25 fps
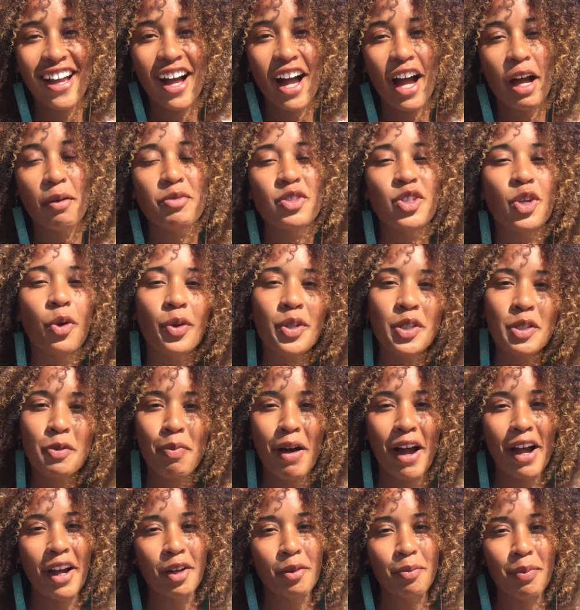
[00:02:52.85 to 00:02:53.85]
I'm so
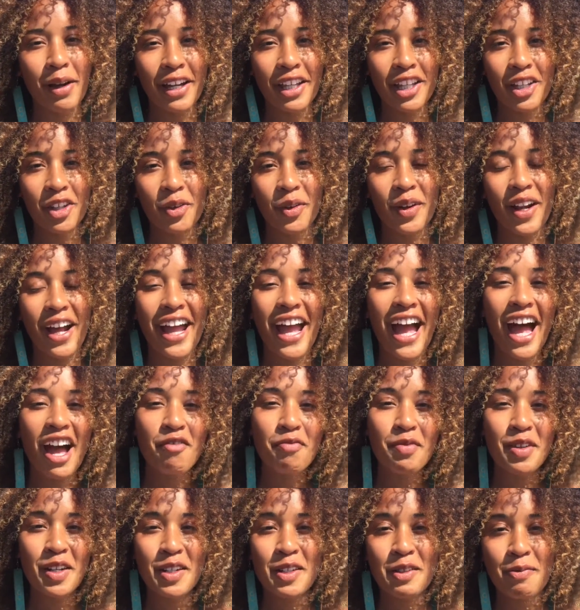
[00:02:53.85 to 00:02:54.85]
inspired by you, and I
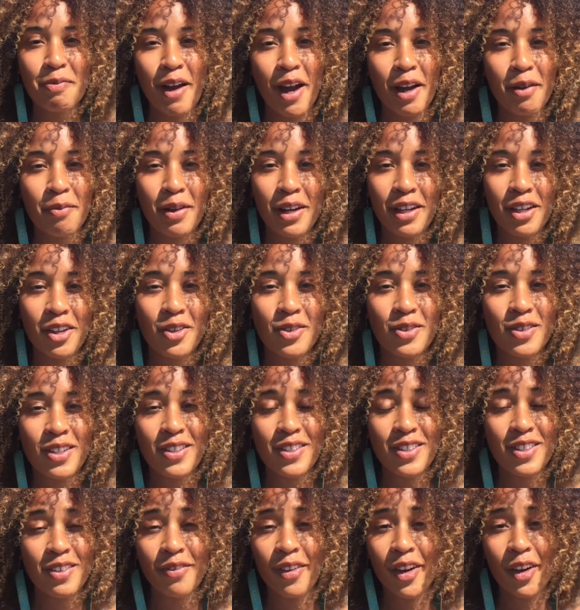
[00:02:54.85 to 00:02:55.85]
have been inspired by you
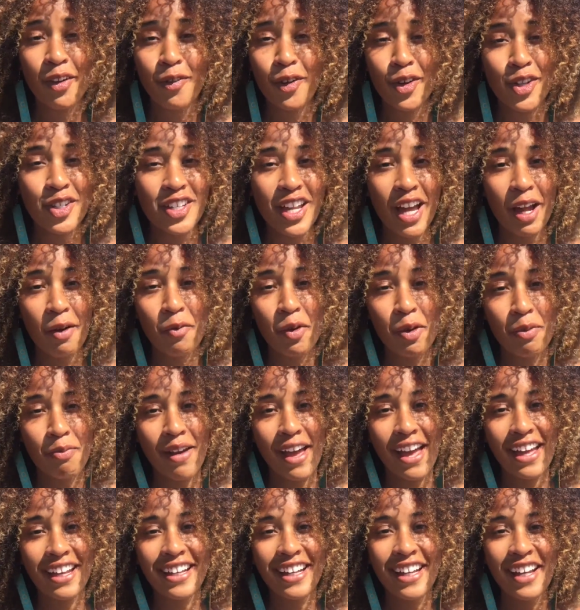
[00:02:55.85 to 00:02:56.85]
since the very first time we
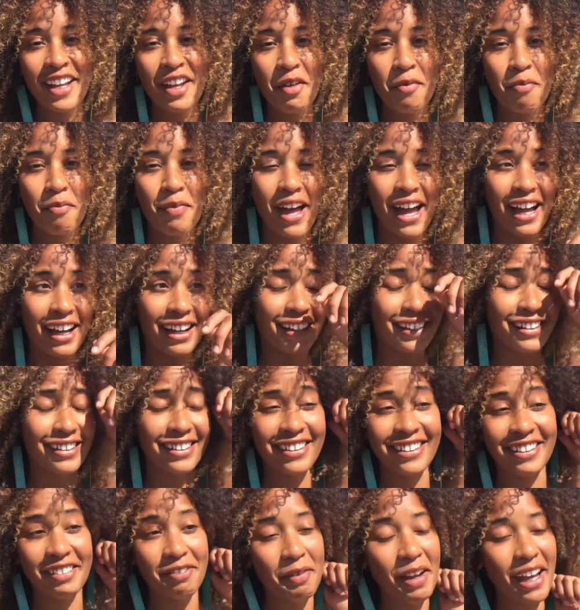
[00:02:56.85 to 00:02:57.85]
met back,
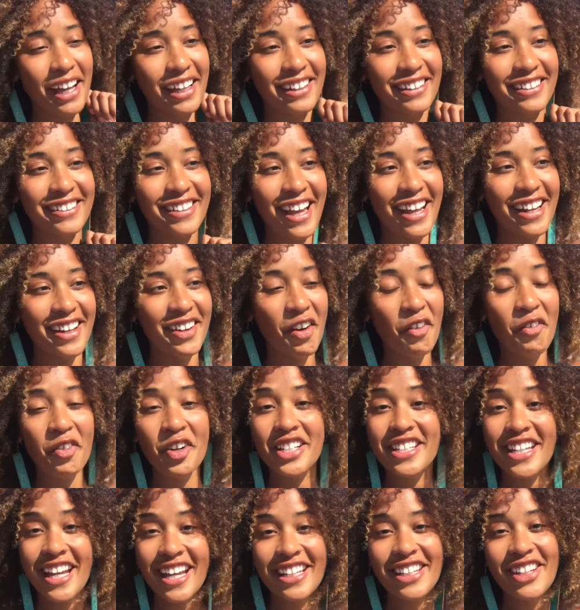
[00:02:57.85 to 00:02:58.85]
man,
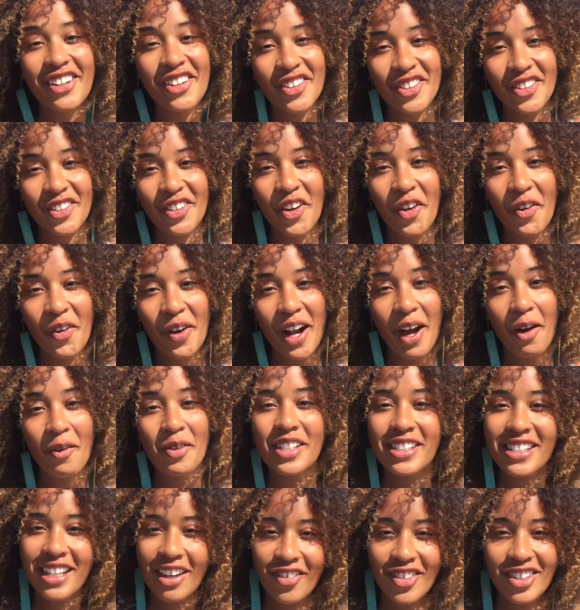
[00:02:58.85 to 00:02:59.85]
over 10 years ago when I
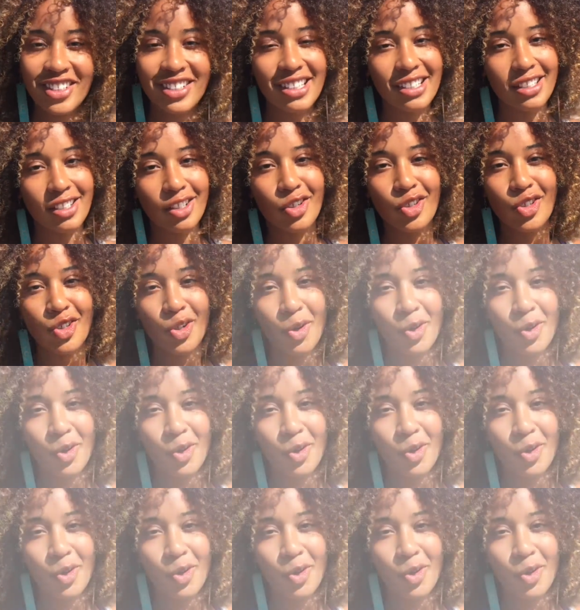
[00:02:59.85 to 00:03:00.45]
was 17 years